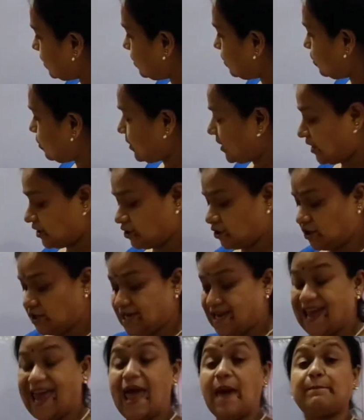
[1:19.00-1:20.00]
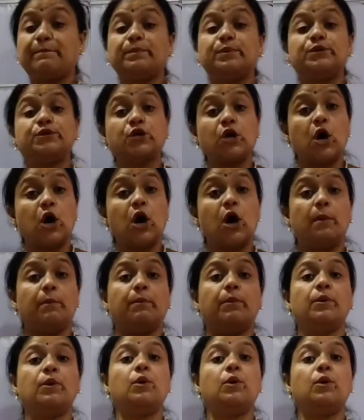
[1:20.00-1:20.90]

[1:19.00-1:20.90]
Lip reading: which absorb